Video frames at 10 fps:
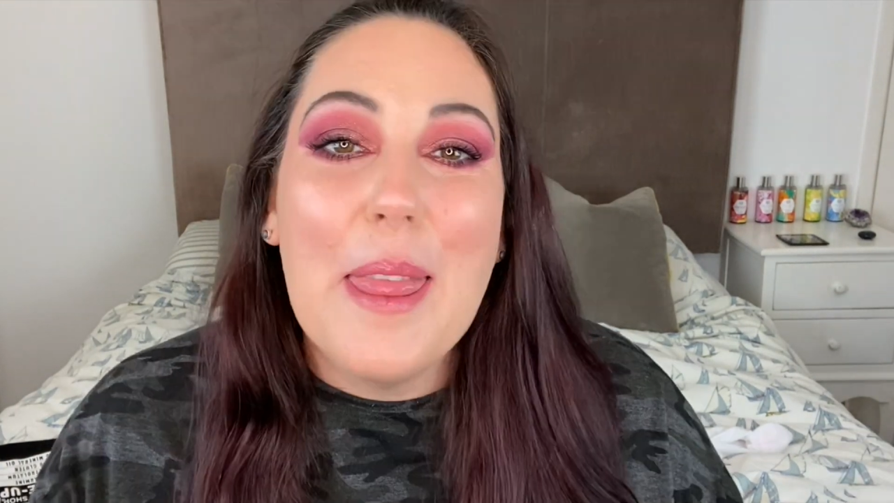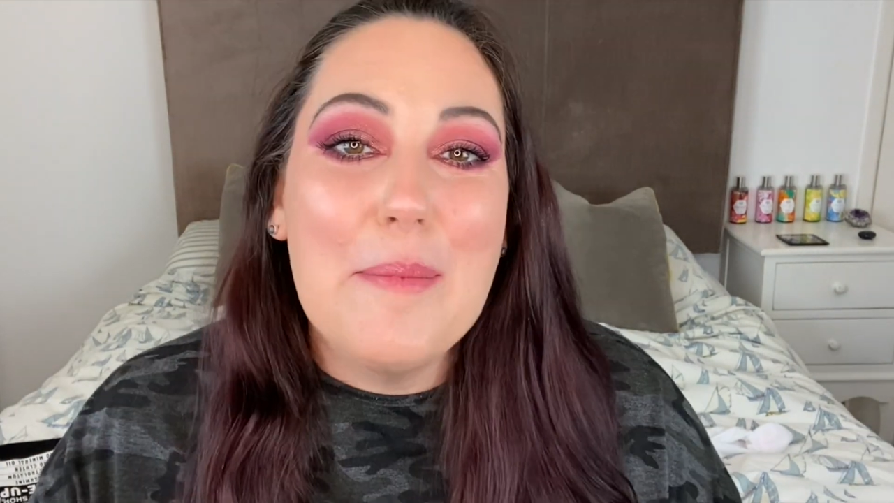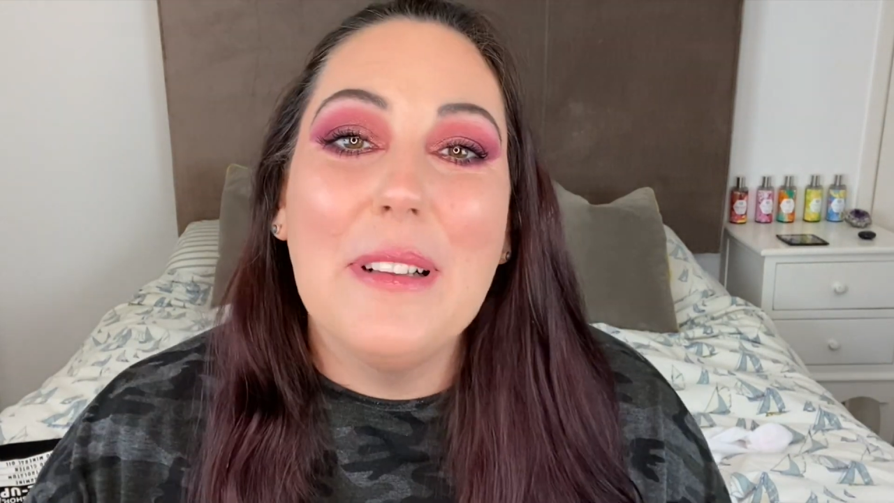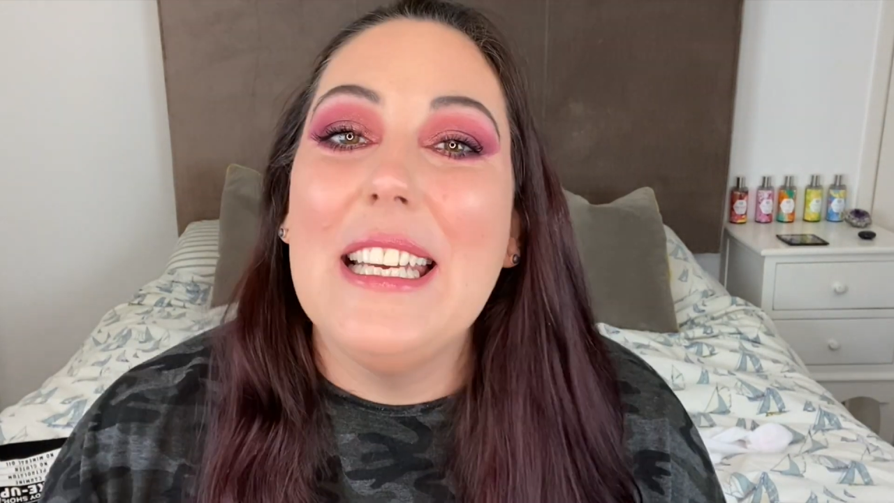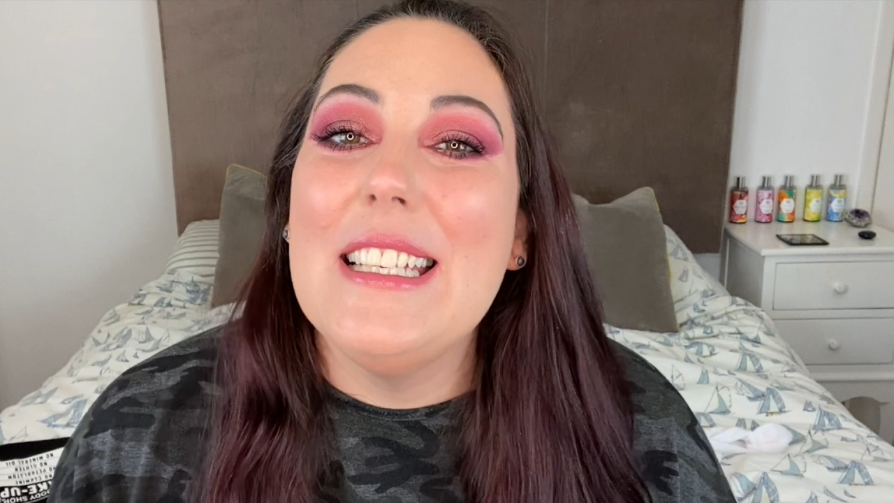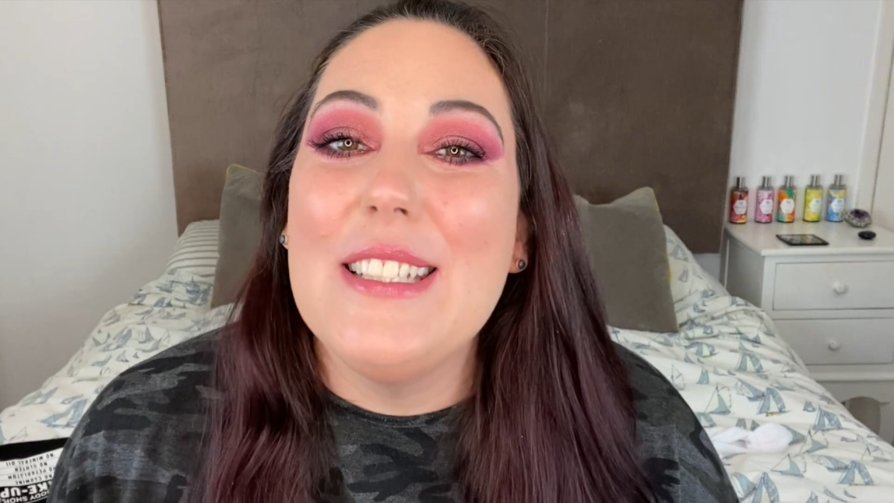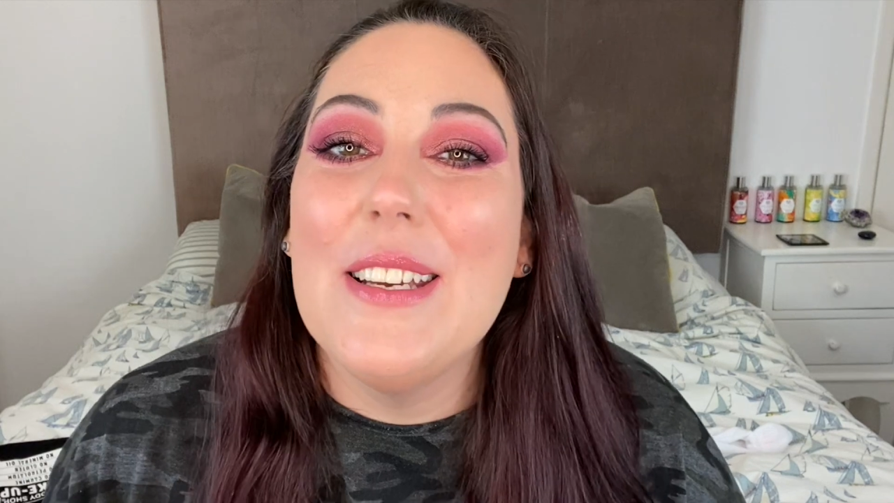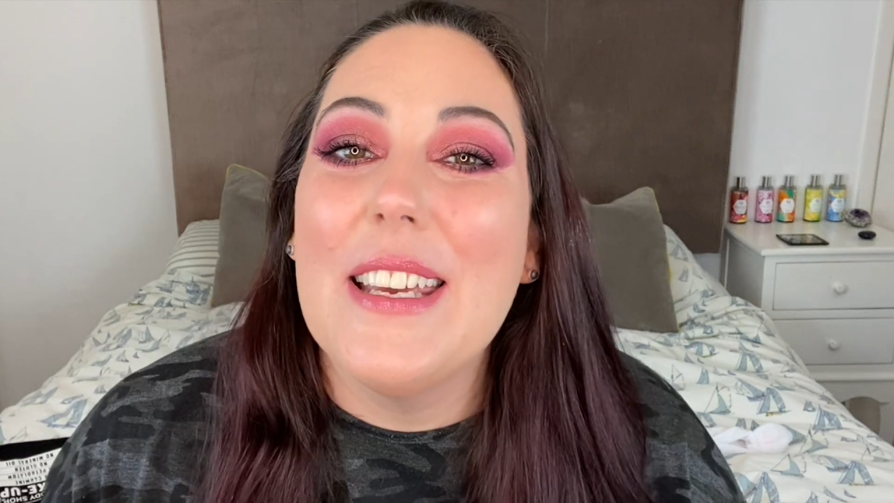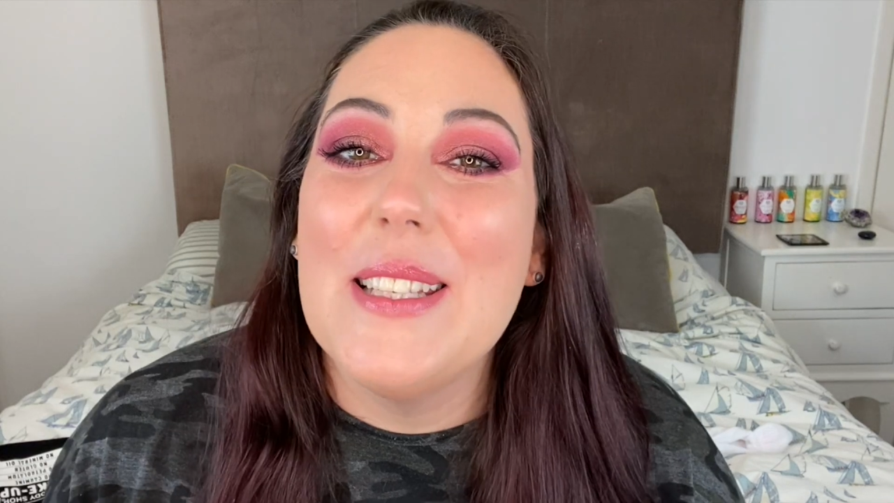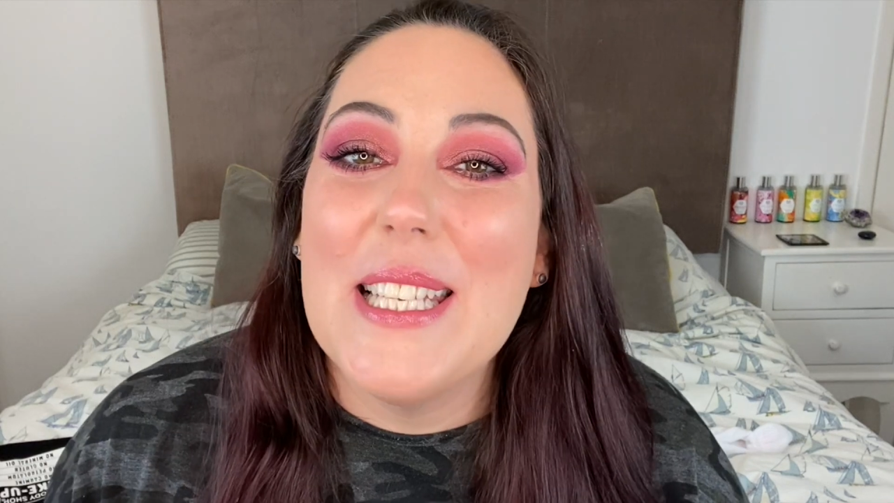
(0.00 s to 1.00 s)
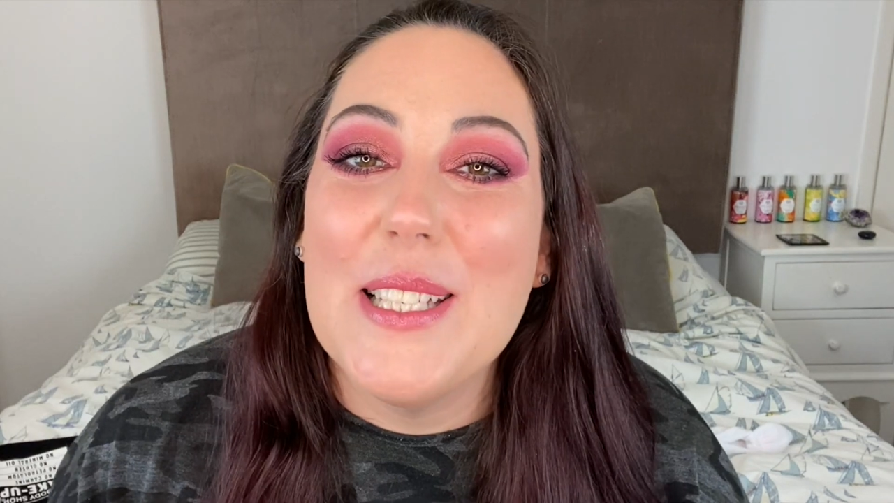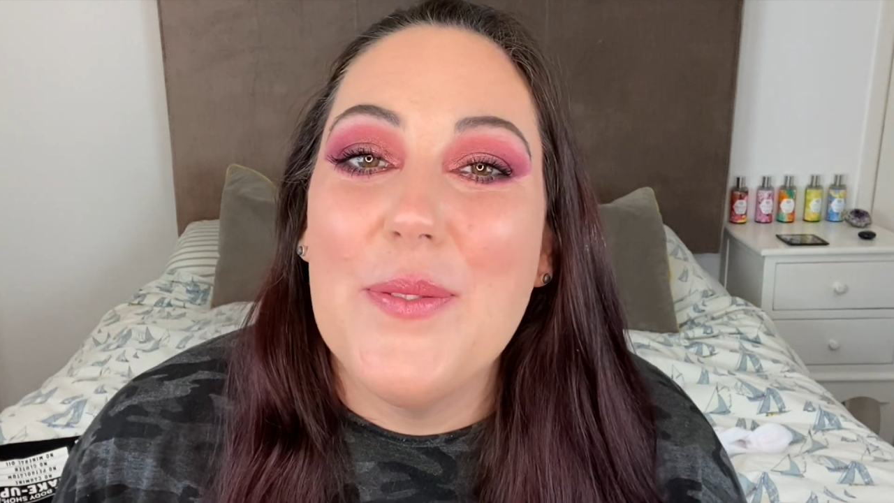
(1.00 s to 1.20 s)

then please do give this